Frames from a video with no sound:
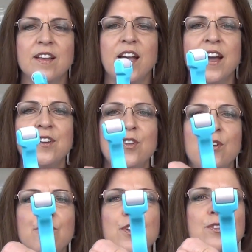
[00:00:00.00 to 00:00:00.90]
I don't know
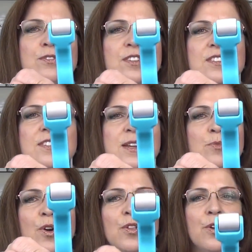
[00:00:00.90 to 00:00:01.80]
if you use a seam
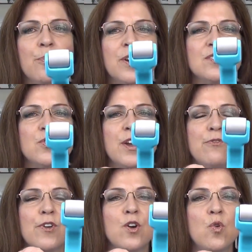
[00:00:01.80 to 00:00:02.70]
roller, but it's great
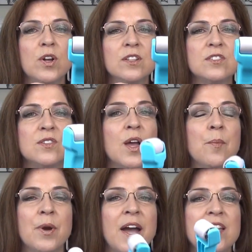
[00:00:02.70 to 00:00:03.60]
for quilts,
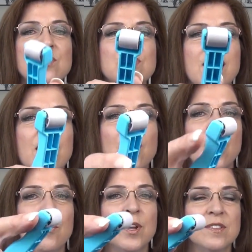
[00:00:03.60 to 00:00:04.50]
but I use it on
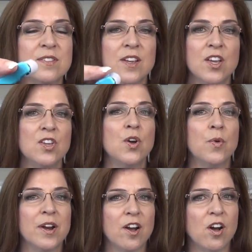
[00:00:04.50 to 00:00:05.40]
garments. You know,
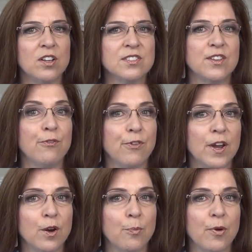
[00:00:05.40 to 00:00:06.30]
when it calls to
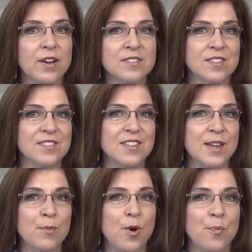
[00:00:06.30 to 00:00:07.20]
finger press a
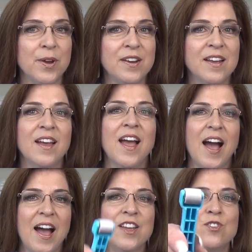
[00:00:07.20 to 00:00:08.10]
seam open,
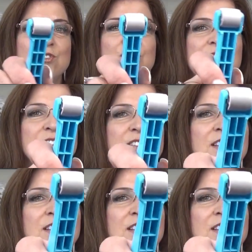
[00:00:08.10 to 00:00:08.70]
I use this